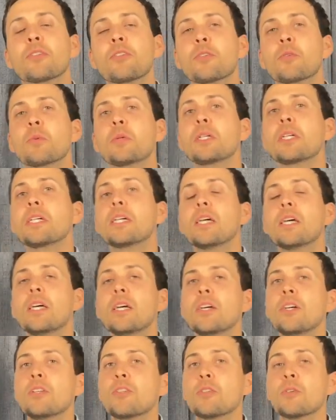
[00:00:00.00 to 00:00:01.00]
Do we
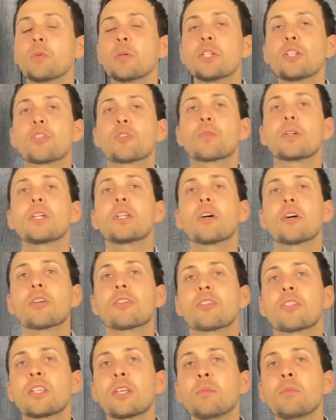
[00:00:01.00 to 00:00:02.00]
do we treat our
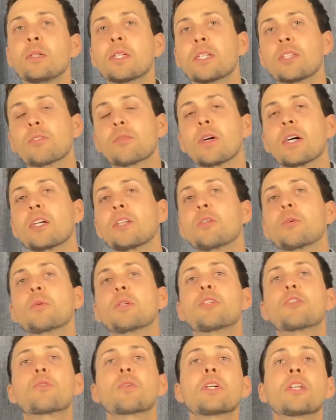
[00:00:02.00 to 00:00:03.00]
siblings right? Do we
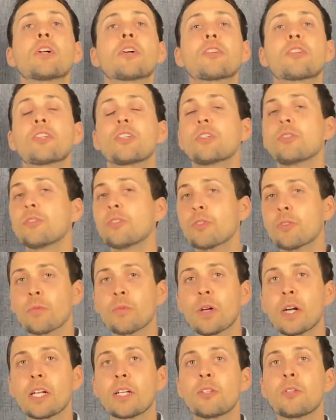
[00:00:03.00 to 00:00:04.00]
treat our children
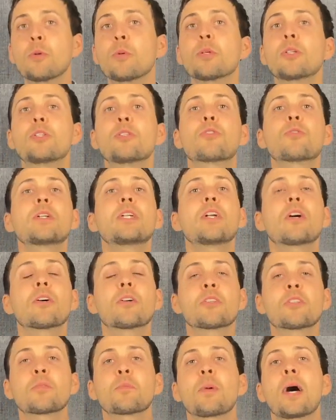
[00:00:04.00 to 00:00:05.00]
right? Do we treat
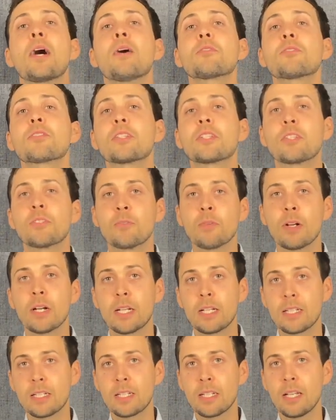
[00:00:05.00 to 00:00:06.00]
our spouses
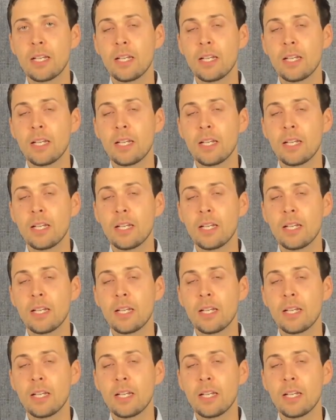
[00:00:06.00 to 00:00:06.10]
right?